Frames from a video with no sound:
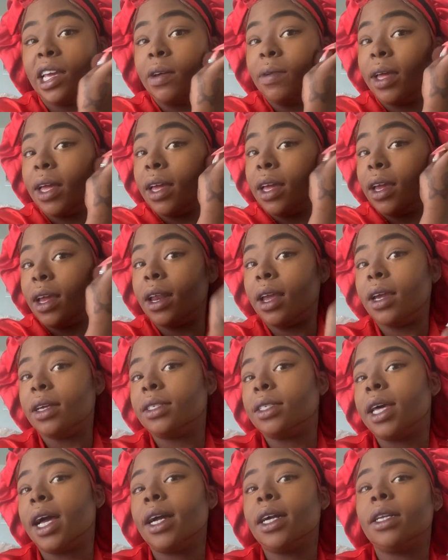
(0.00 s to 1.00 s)
with headaches.
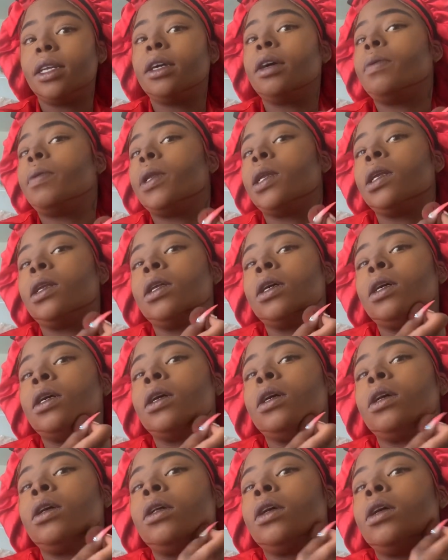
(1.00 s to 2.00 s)
I could deal with the
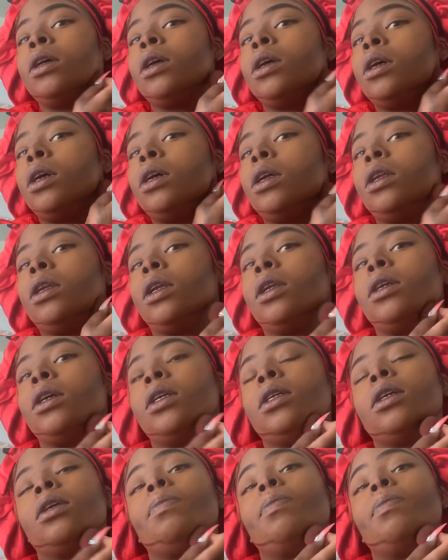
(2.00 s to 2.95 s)
little